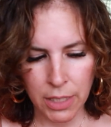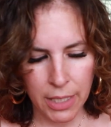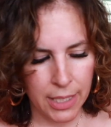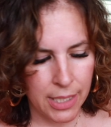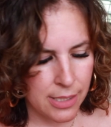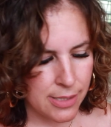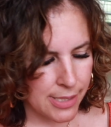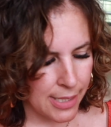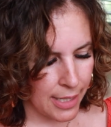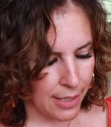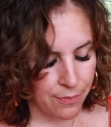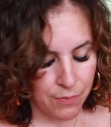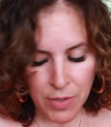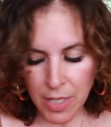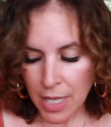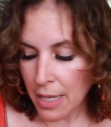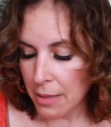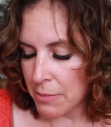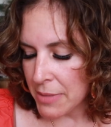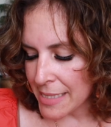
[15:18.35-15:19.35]
insane.
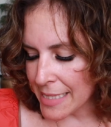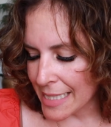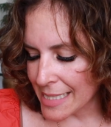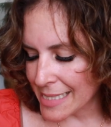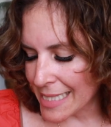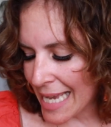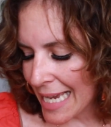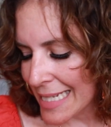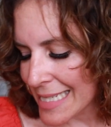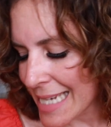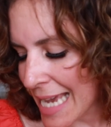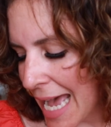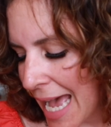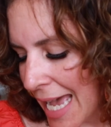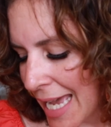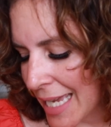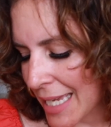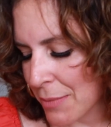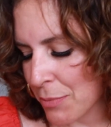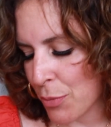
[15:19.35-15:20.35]
Besides that,
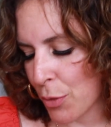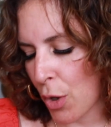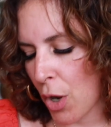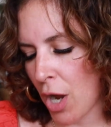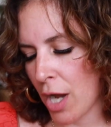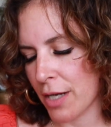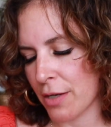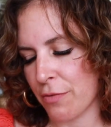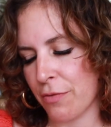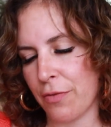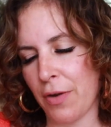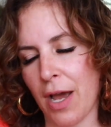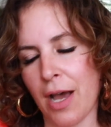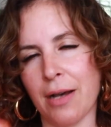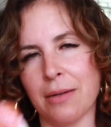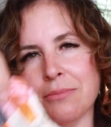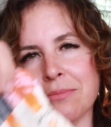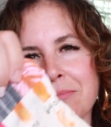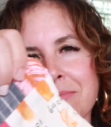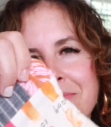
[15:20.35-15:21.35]
I brought
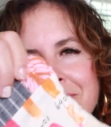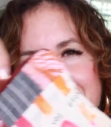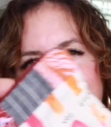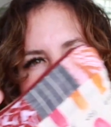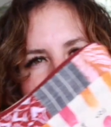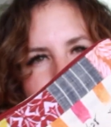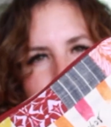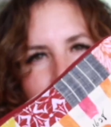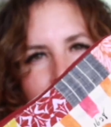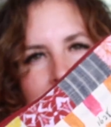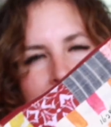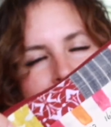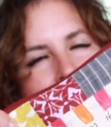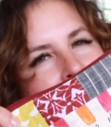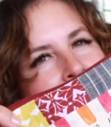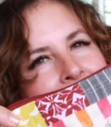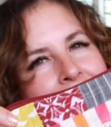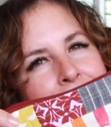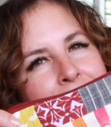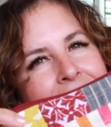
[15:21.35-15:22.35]
from
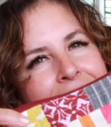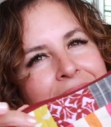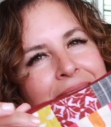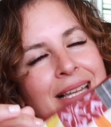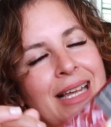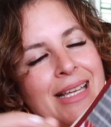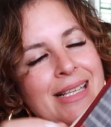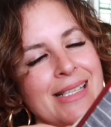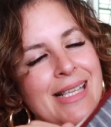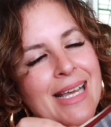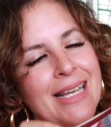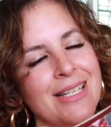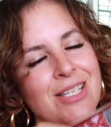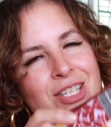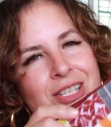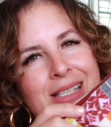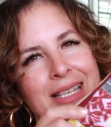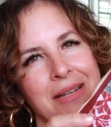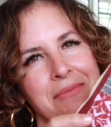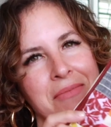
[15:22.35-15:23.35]
Sandy by the Lakeside.
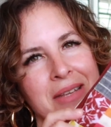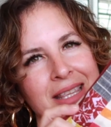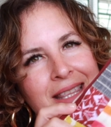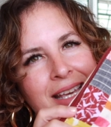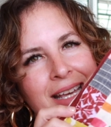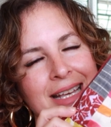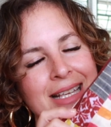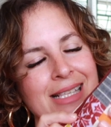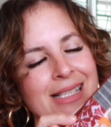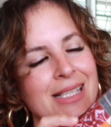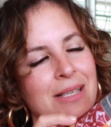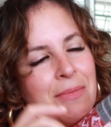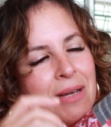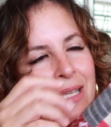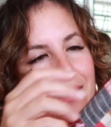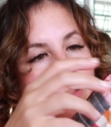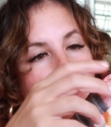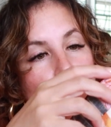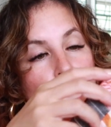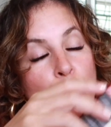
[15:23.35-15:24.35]
She sent me this,
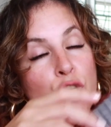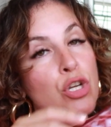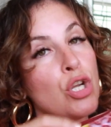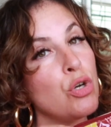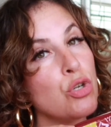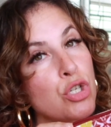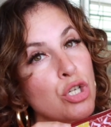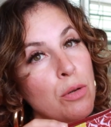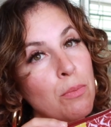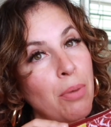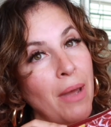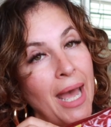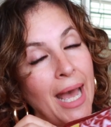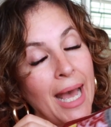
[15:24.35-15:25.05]
my little Notion